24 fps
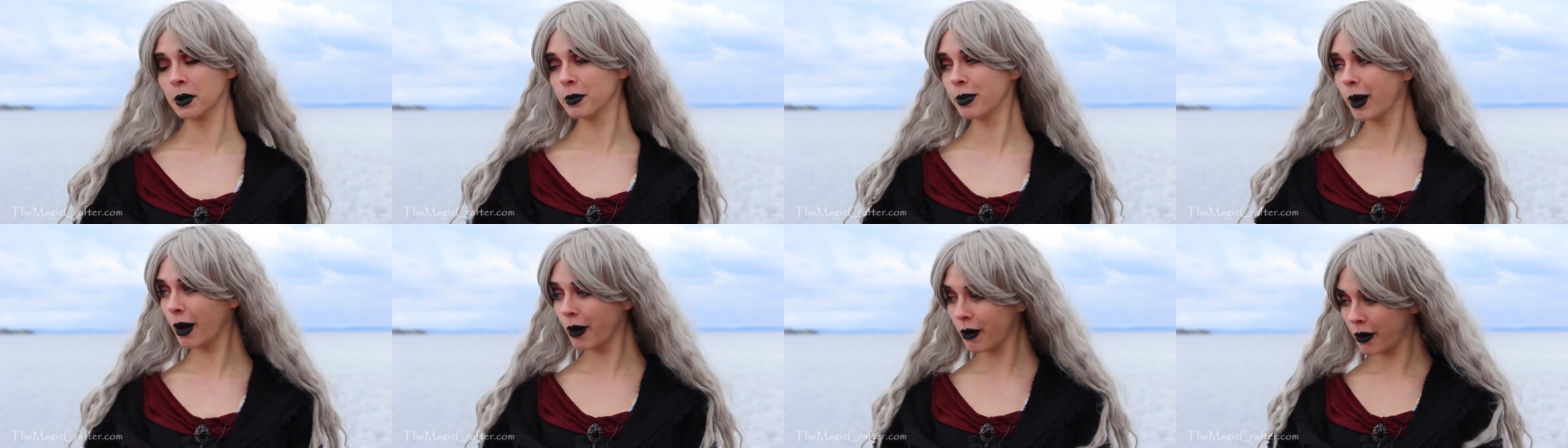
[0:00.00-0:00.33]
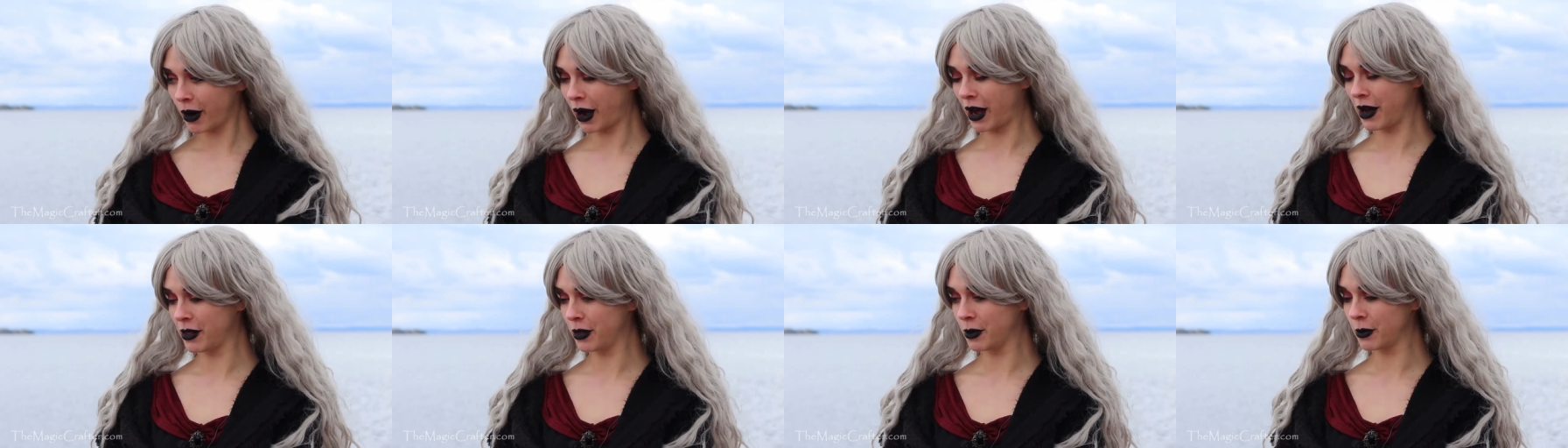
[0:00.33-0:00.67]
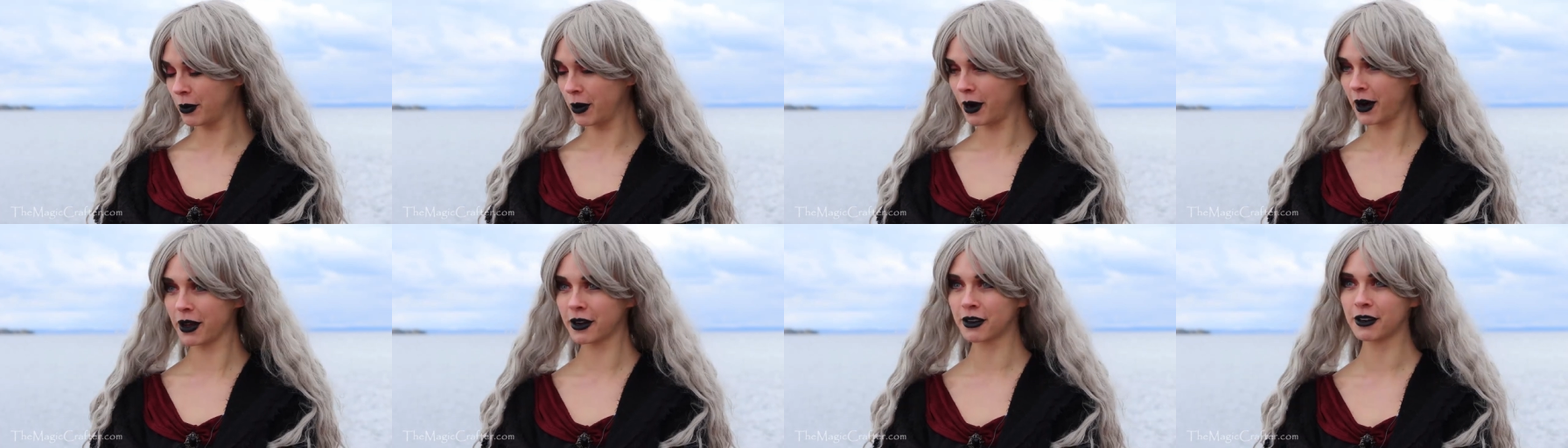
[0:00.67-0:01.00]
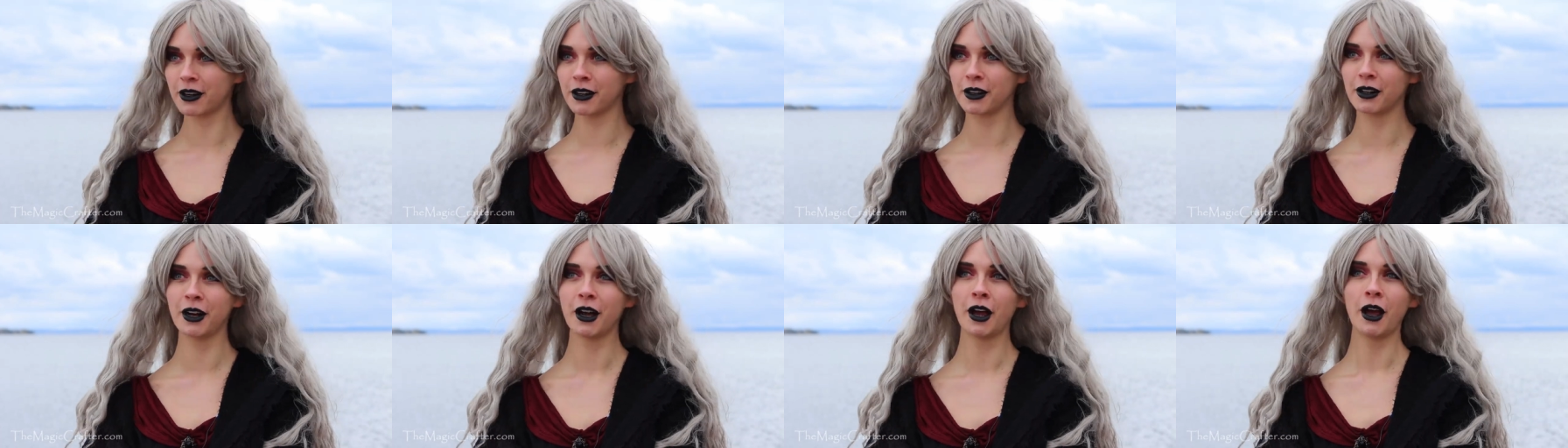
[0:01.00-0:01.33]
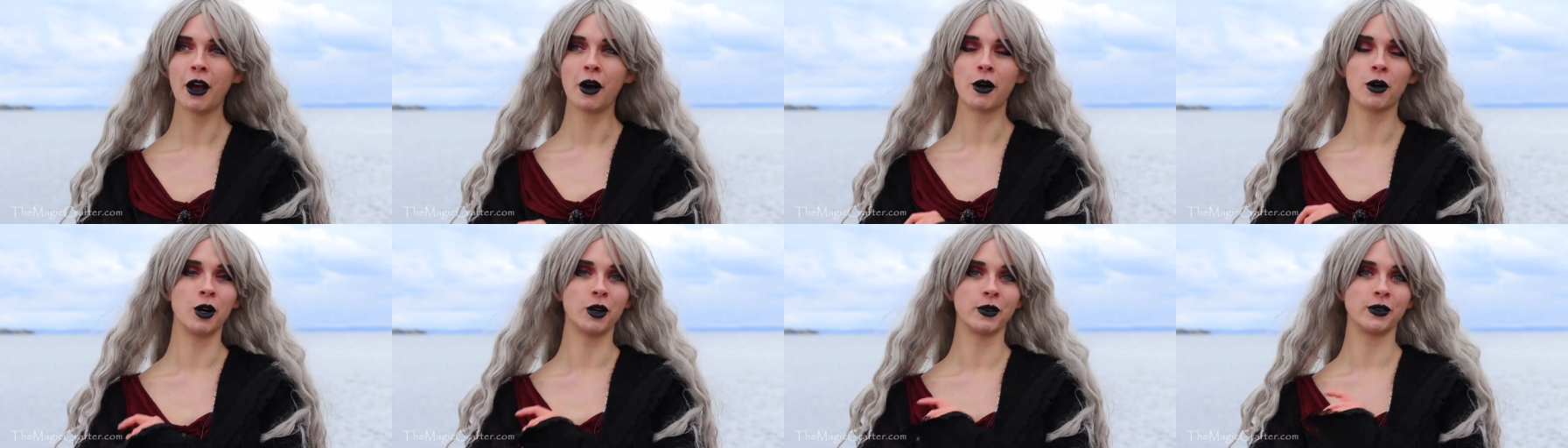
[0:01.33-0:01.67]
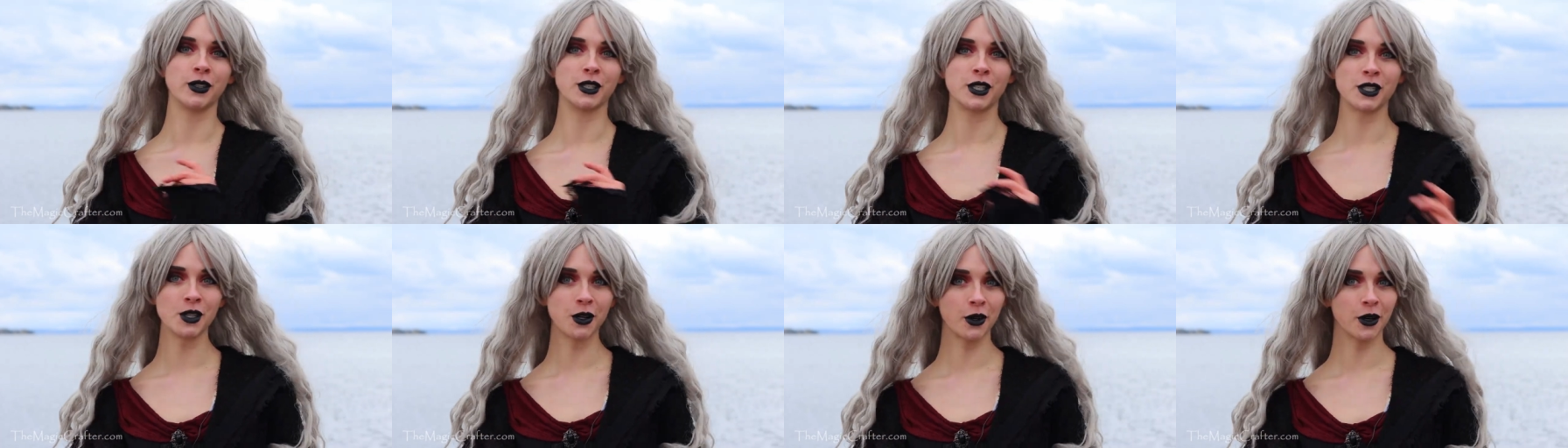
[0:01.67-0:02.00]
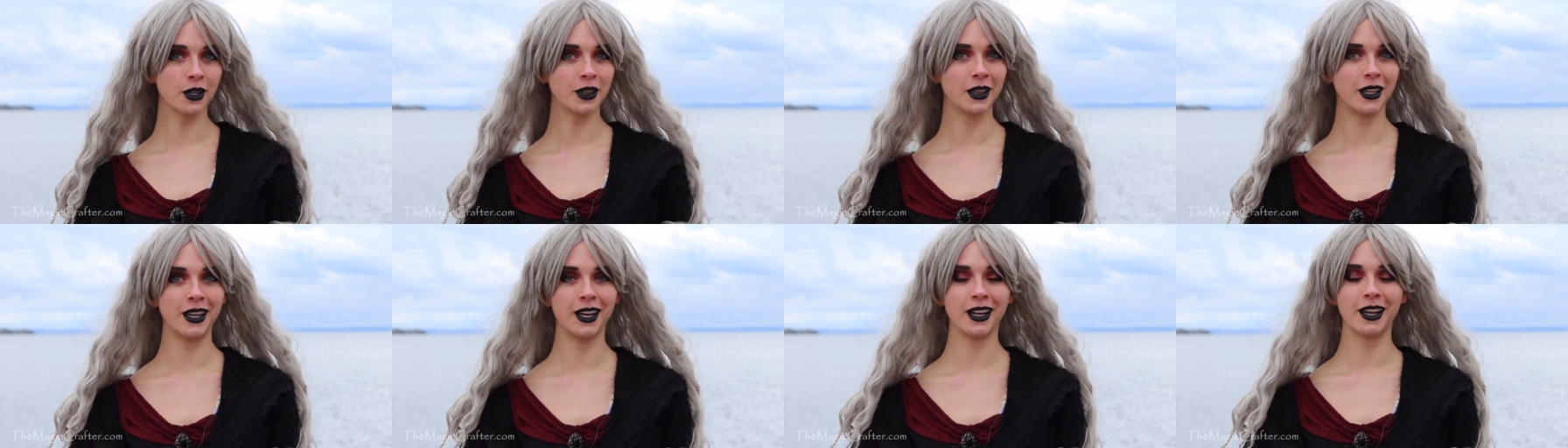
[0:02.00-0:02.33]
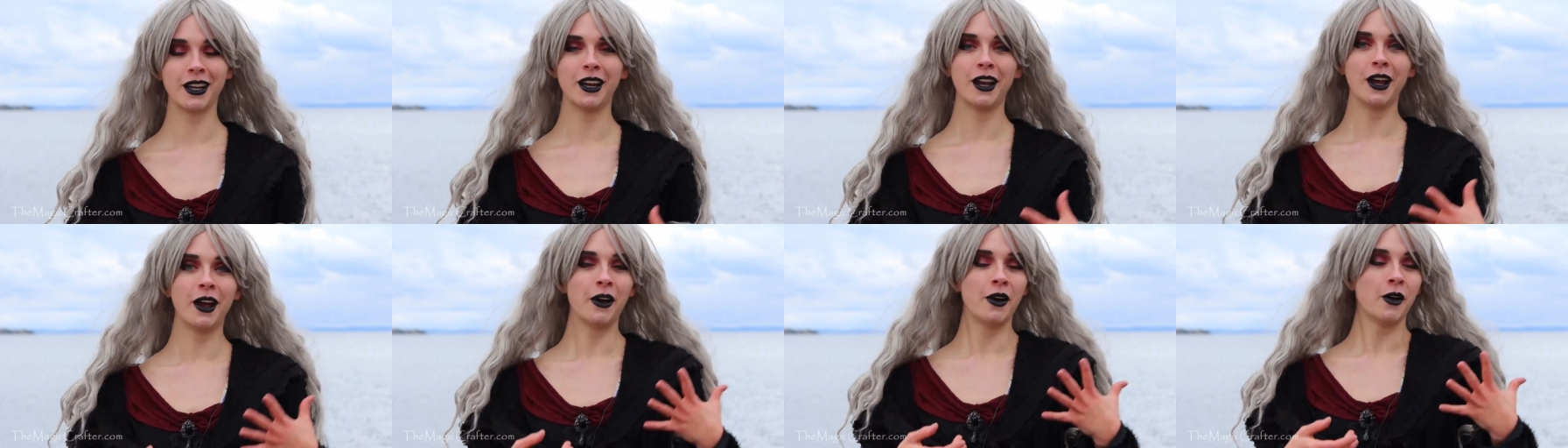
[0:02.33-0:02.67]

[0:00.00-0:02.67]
your boat out in the water or if you're snorkeling